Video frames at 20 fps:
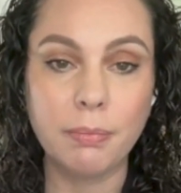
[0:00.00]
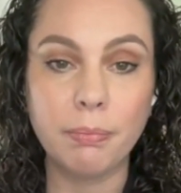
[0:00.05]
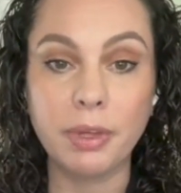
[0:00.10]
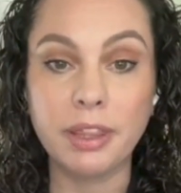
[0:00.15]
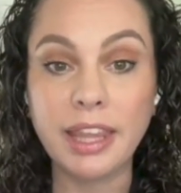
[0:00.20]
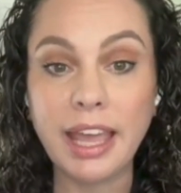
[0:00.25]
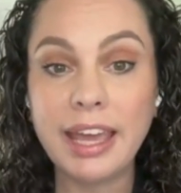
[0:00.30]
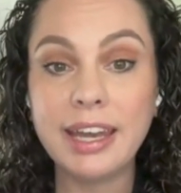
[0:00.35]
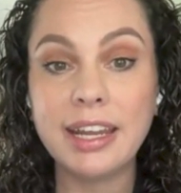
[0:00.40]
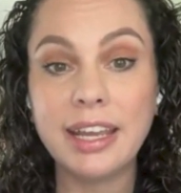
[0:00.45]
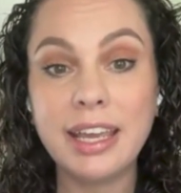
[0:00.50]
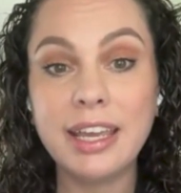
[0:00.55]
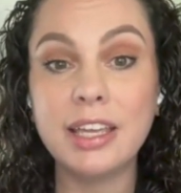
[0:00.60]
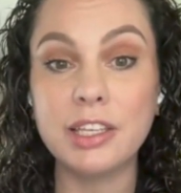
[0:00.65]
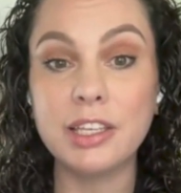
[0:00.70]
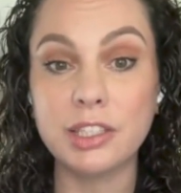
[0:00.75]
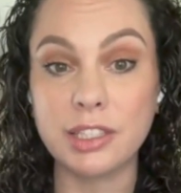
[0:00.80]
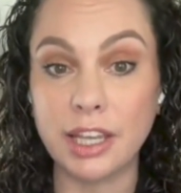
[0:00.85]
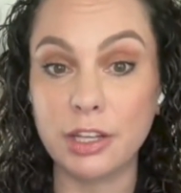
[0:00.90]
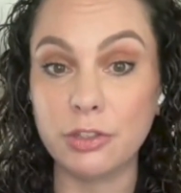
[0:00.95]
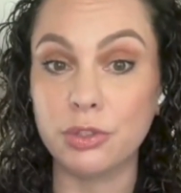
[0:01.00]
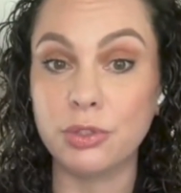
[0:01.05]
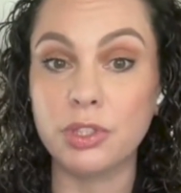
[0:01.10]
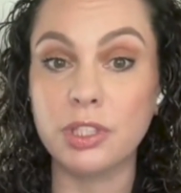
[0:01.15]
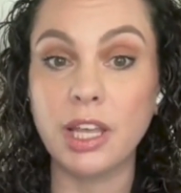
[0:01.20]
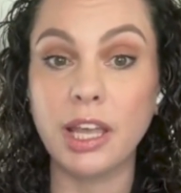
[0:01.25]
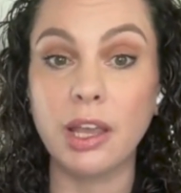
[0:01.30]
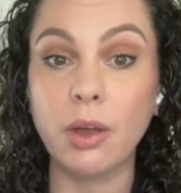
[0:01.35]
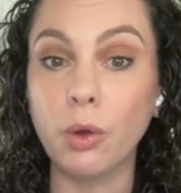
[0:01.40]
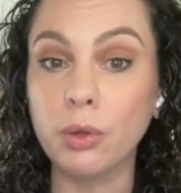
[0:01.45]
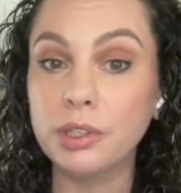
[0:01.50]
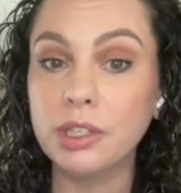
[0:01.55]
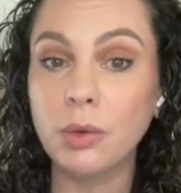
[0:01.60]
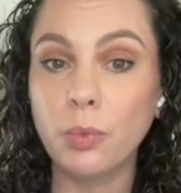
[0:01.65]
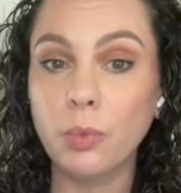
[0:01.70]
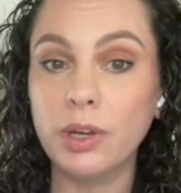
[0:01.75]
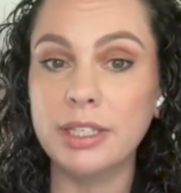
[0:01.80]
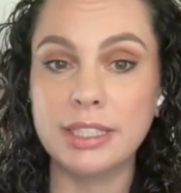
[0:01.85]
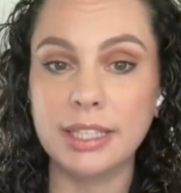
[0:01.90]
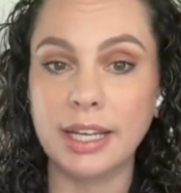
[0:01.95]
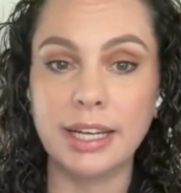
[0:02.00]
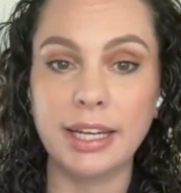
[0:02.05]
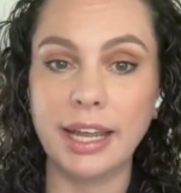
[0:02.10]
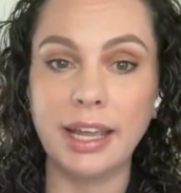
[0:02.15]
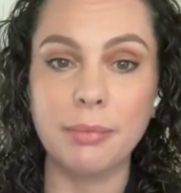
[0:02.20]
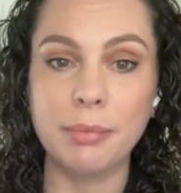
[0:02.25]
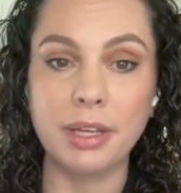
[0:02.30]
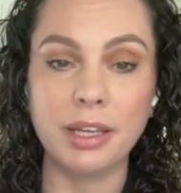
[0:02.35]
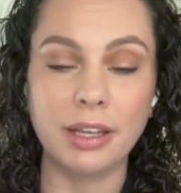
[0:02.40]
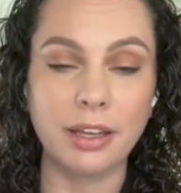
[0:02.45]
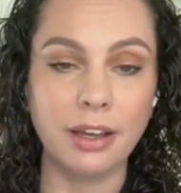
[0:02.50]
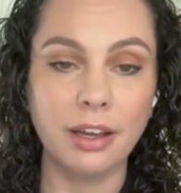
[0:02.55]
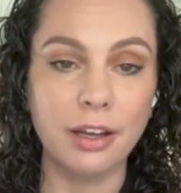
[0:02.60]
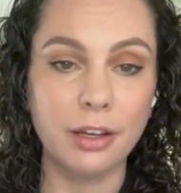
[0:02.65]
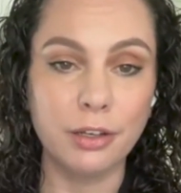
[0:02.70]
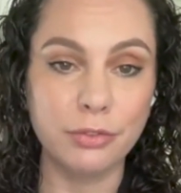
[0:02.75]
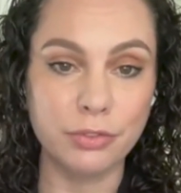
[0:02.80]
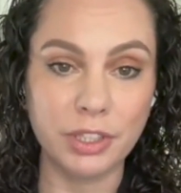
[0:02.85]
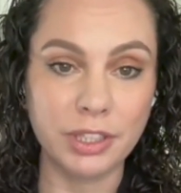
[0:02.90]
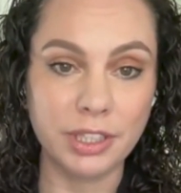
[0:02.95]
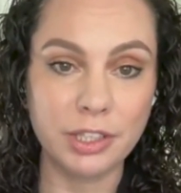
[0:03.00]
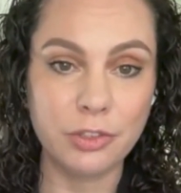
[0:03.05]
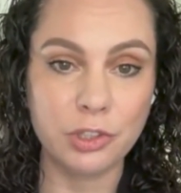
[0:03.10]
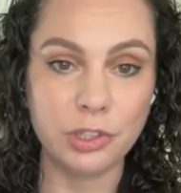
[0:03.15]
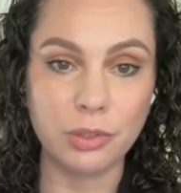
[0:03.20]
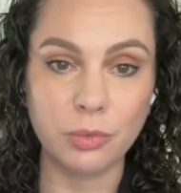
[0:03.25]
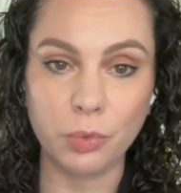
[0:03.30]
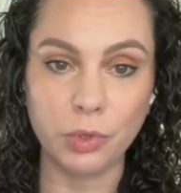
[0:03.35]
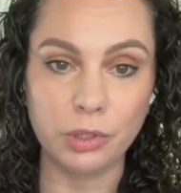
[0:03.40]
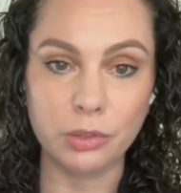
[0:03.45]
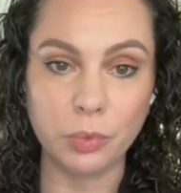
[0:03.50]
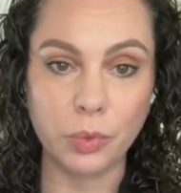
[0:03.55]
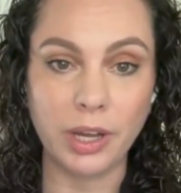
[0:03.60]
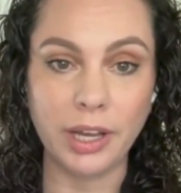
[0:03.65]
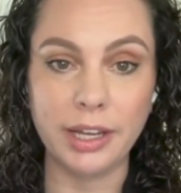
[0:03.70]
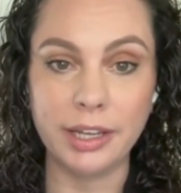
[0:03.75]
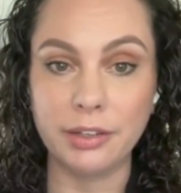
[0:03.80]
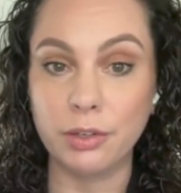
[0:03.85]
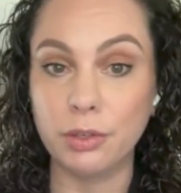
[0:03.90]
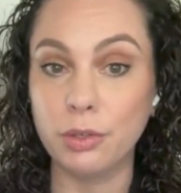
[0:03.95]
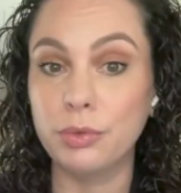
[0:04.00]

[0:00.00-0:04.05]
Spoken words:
But that is, as you say, only one dynamic of religion worldwide.